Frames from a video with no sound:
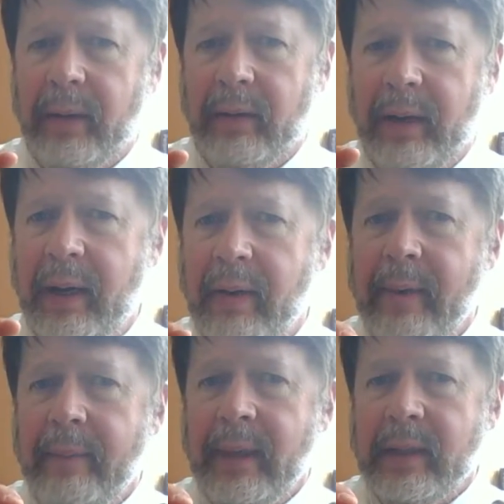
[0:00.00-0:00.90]
All right.
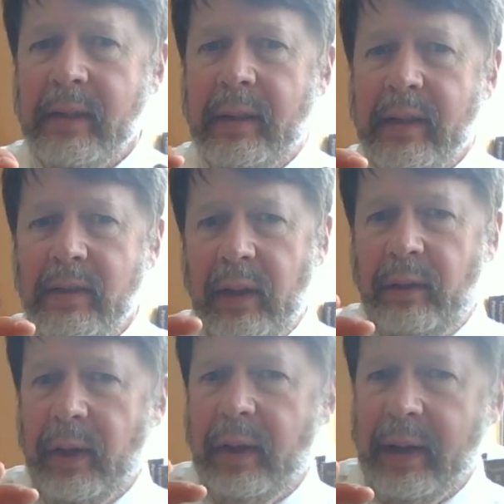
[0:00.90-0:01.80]
Some kids really
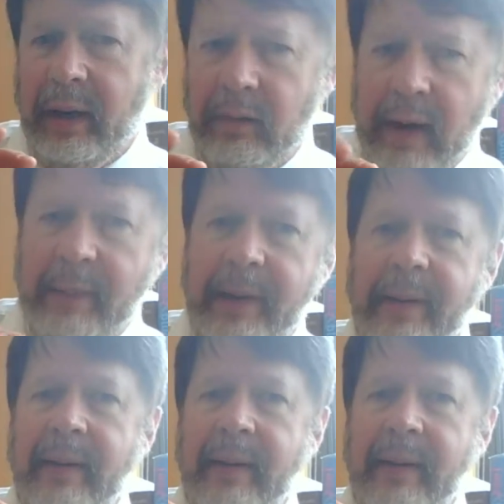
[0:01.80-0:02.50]
feel I got to grab it.